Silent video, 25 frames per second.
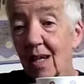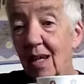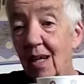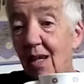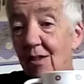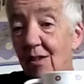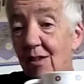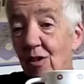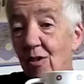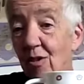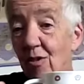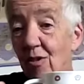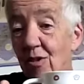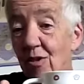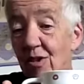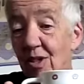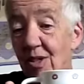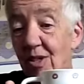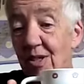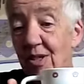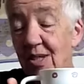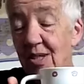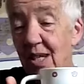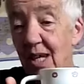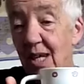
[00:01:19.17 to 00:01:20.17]
And you use the
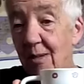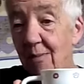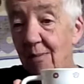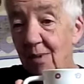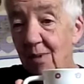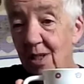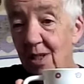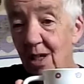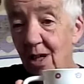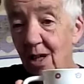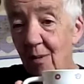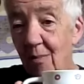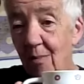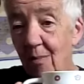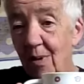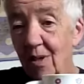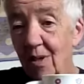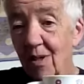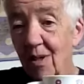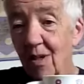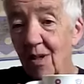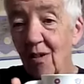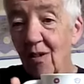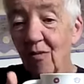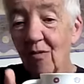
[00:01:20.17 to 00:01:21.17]
same cup
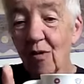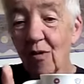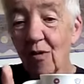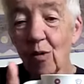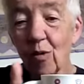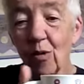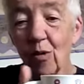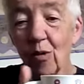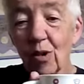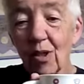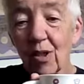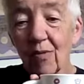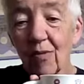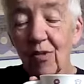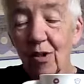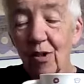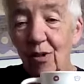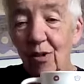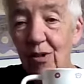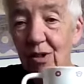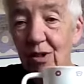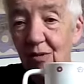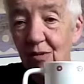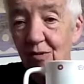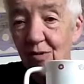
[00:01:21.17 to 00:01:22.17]
for all of your
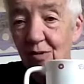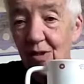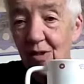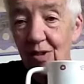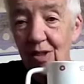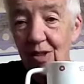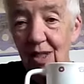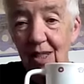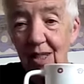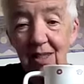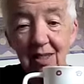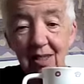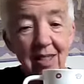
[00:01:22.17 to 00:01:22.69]
different things.